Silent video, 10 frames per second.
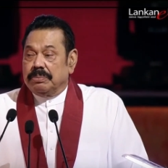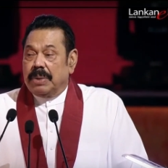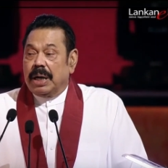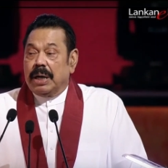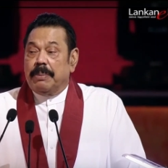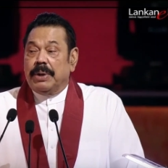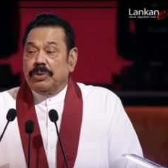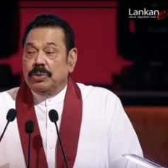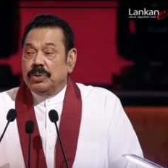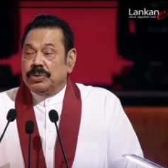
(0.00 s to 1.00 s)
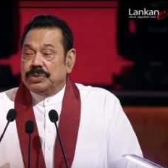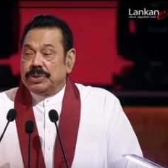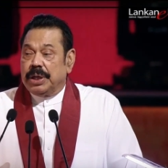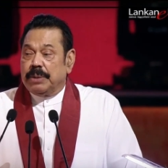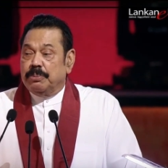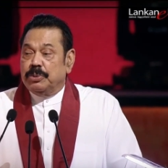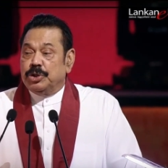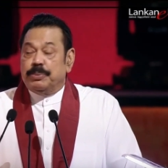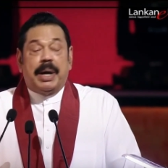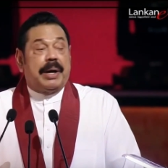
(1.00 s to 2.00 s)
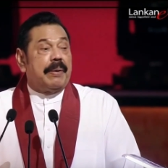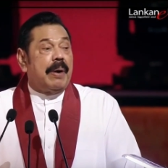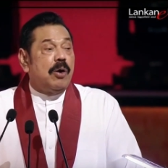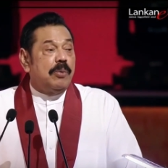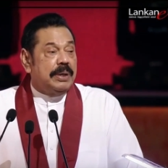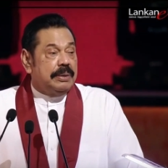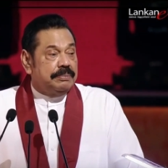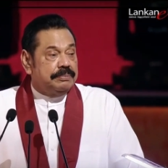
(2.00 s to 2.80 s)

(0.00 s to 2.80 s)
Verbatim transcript: Bangabandhu Sheikh Mujibur Rahman,